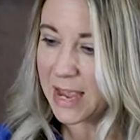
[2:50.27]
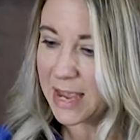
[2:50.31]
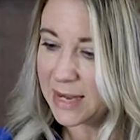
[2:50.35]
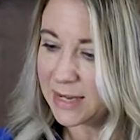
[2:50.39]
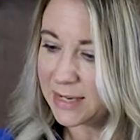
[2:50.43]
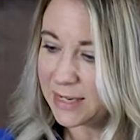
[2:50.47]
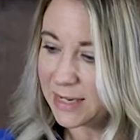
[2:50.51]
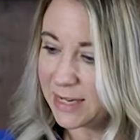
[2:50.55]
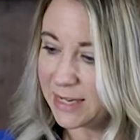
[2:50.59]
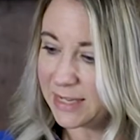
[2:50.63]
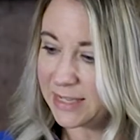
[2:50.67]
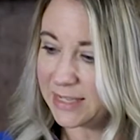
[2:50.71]

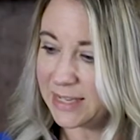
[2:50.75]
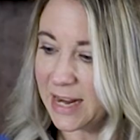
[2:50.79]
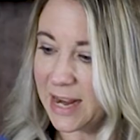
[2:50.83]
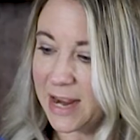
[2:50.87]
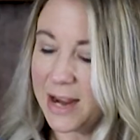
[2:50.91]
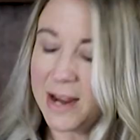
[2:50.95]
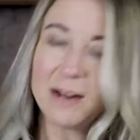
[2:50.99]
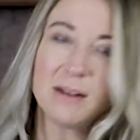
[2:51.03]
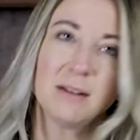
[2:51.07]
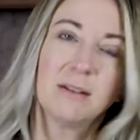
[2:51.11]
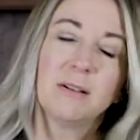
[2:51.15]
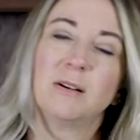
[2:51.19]
Ending
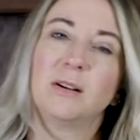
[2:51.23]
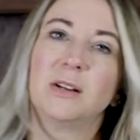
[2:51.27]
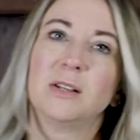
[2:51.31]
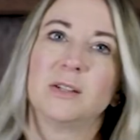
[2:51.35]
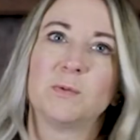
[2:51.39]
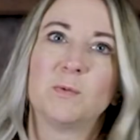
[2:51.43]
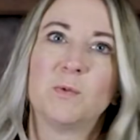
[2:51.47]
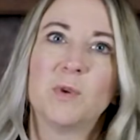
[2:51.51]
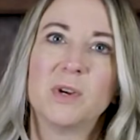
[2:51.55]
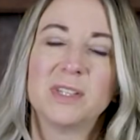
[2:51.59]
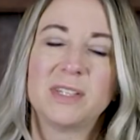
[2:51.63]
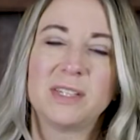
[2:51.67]
date
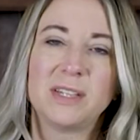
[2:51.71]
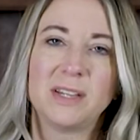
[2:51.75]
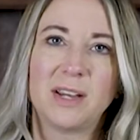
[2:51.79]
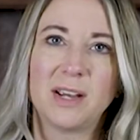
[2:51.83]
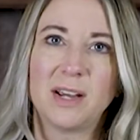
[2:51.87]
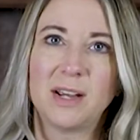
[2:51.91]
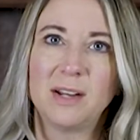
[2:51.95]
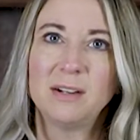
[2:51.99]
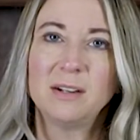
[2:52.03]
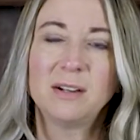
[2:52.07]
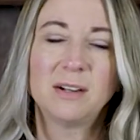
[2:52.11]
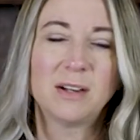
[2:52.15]
is once
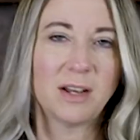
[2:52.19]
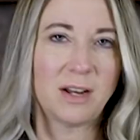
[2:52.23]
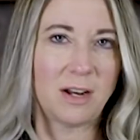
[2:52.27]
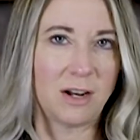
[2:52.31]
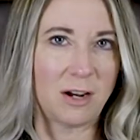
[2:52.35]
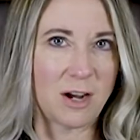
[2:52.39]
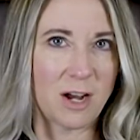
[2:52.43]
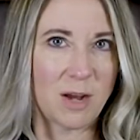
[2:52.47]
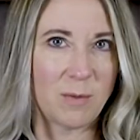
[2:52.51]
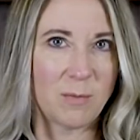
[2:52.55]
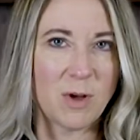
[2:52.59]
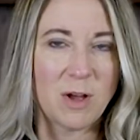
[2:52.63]
again
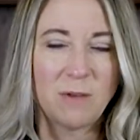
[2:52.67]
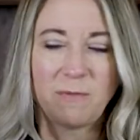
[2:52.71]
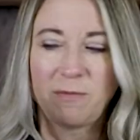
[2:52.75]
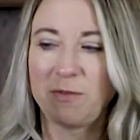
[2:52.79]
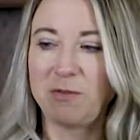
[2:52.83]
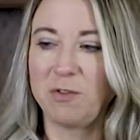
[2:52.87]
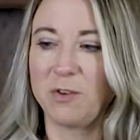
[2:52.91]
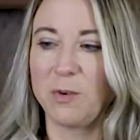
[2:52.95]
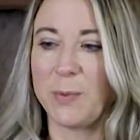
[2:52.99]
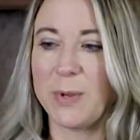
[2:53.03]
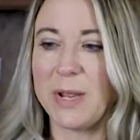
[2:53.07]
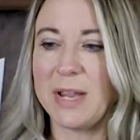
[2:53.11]
gonna come off
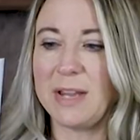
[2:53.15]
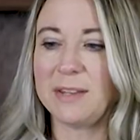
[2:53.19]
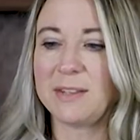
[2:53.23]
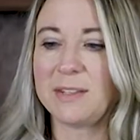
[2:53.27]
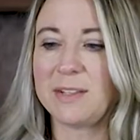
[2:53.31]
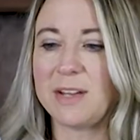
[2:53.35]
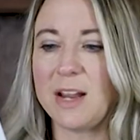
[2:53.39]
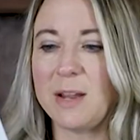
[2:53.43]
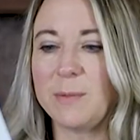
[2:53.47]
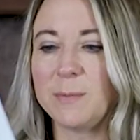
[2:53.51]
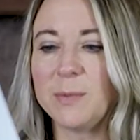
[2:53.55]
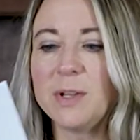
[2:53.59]
of your bank
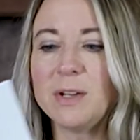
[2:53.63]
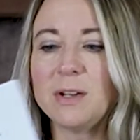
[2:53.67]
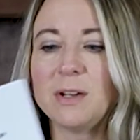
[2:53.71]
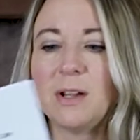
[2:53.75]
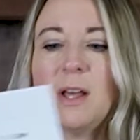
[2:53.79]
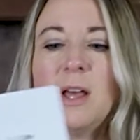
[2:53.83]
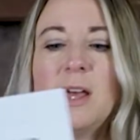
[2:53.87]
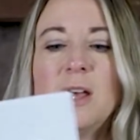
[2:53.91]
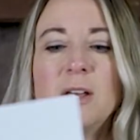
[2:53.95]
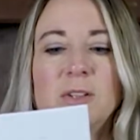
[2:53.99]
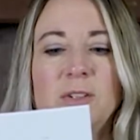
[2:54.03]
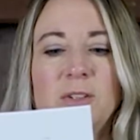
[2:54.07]
statement.
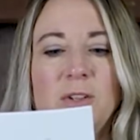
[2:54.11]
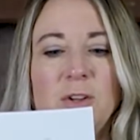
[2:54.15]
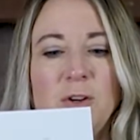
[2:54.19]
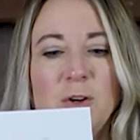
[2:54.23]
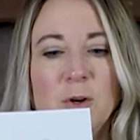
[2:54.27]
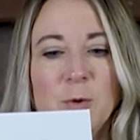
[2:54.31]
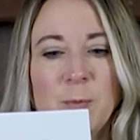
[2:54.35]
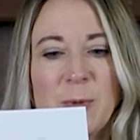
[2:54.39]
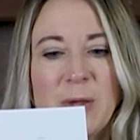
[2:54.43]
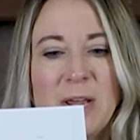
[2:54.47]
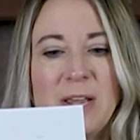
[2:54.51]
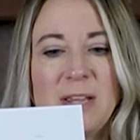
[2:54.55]
So
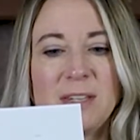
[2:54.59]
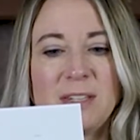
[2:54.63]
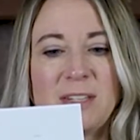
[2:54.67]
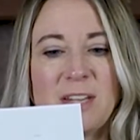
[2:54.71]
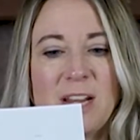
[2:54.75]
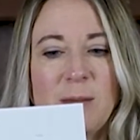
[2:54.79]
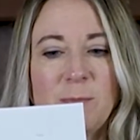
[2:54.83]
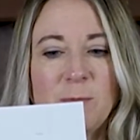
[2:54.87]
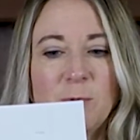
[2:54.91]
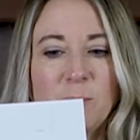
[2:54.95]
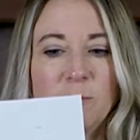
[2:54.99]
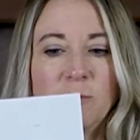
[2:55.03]
your bank
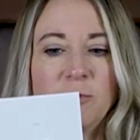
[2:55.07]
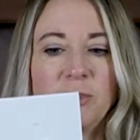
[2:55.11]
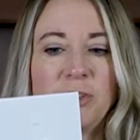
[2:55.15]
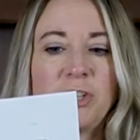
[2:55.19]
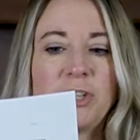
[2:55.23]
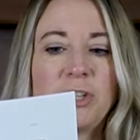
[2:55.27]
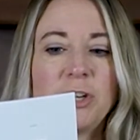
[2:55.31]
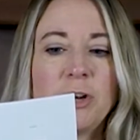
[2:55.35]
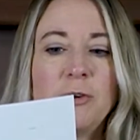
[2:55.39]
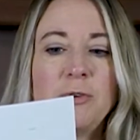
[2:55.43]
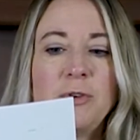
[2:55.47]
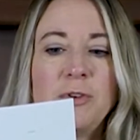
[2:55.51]
statement will
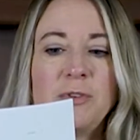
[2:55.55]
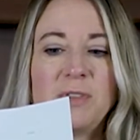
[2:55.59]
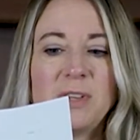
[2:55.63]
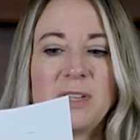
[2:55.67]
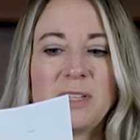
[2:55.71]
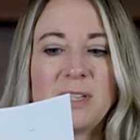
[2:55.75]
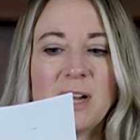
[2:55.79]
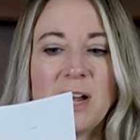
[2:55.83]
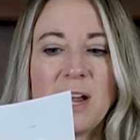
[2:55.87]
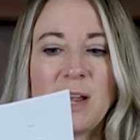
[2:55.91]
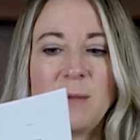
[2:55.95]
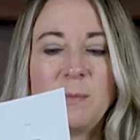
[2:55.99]
show you
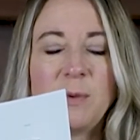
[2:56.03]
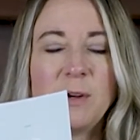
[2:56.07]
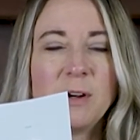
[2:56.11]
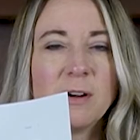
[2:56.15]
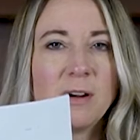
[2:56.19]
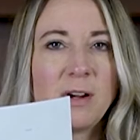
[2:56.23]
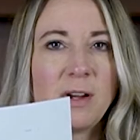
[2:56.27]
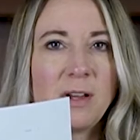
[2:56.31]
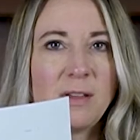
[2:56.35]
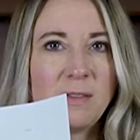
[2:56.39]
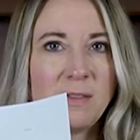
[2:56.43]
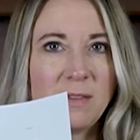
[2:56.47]
the time
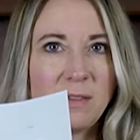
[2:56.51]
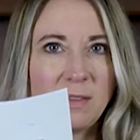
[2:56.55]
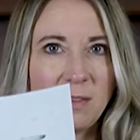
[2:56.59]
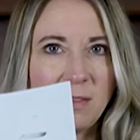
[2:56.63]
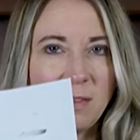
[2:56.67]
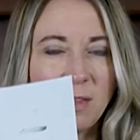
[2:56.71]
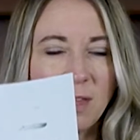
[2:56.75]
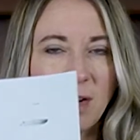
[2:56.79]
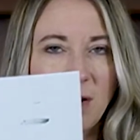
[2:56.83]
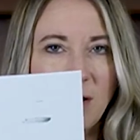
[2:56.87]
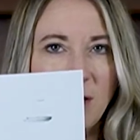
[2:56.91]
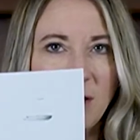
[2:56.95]
period
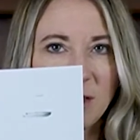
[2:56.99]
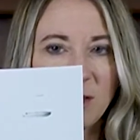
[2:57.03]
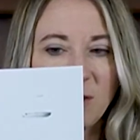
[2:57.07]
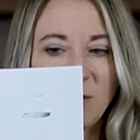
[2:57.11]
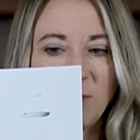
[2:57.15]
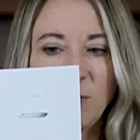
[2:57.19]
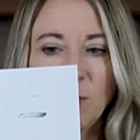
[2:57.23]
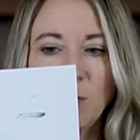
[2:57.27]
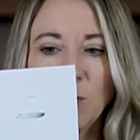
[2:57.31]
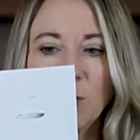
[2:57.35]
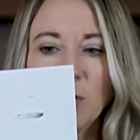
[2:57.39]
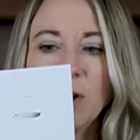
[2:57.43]
that it is
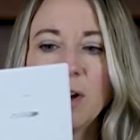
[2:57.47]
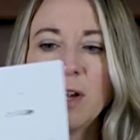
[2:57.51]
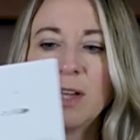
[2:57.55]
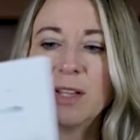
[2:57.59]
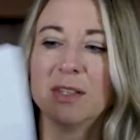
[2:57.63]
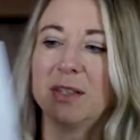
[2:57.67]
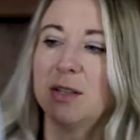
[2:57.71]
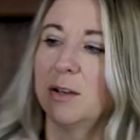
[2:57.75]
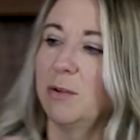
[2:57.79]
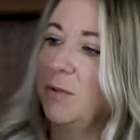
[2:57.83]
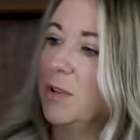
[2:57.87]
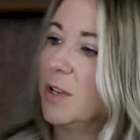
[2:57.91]
for.
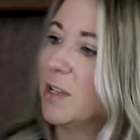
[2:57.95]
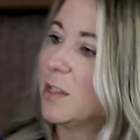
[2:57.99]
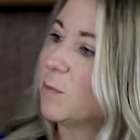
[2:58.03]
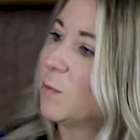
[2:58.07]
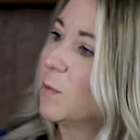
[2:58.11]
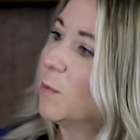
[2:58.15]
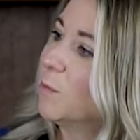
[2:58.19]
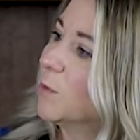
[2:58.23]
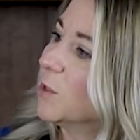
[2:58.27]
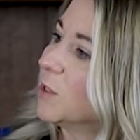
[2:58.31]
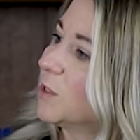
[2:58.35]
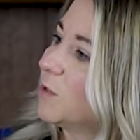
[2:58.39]
And so this
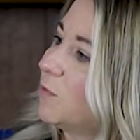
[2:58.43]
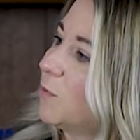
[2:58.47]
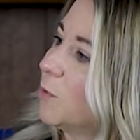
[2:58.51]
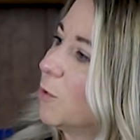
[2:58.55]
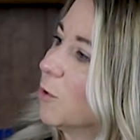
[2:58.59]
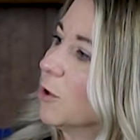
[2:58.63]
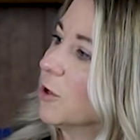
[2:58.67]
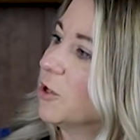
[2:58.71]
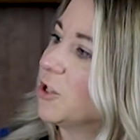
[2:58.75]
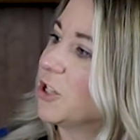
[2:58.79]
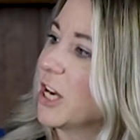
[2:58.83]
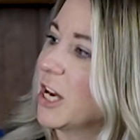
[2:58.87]
one was
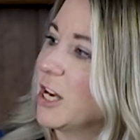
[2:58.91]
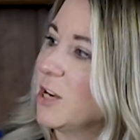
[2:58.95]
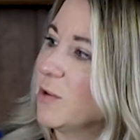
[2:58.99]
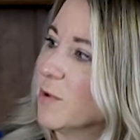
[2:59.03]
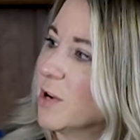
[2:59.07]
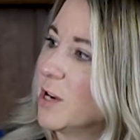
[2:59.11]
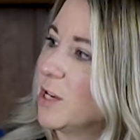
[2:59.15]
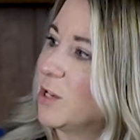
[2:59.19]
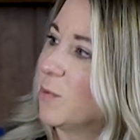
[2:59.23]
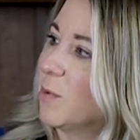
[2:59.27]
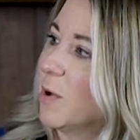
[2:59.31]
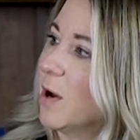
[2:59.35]
for
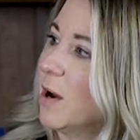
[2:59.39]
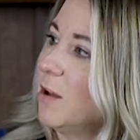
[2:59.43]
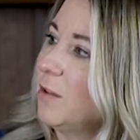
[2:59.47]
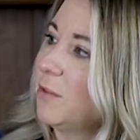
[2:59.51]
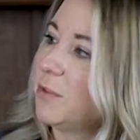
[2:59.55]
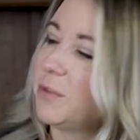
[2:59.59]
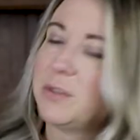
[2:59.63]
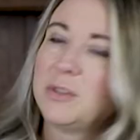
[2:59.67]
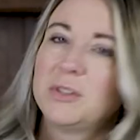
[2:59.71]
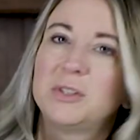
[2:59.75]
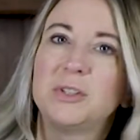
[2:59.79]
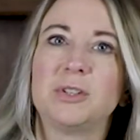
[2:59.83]
January
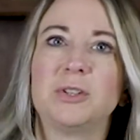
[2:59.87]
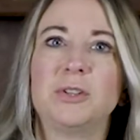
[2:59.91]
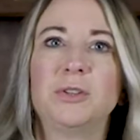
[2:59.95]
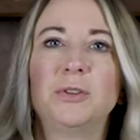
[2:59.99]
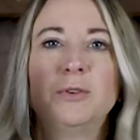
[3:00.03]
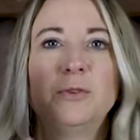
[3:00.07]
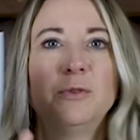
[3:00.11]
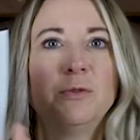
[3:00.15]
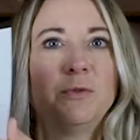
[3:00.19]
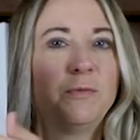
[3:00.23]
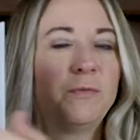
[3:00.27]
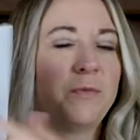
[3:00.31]
12th
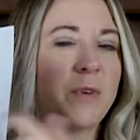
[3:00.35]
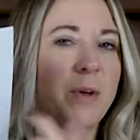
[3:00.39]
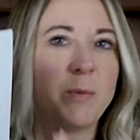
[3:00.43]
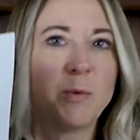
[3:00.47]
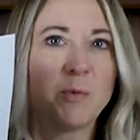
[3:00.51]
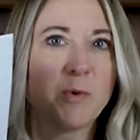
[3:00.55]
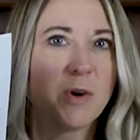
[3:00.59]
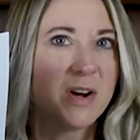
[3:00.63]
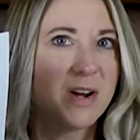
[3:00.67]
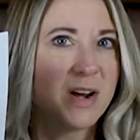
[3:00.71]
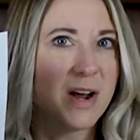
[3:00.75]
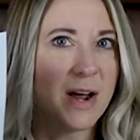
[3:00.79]
to
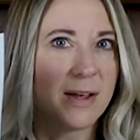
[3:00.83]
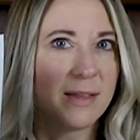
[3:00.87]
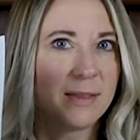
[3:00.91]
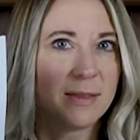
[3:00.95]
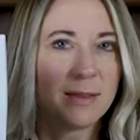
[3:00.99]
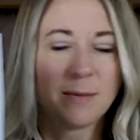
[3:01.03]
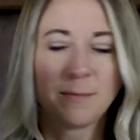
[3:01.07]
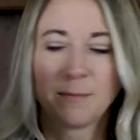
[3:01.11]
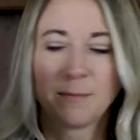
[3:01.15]
February 9th.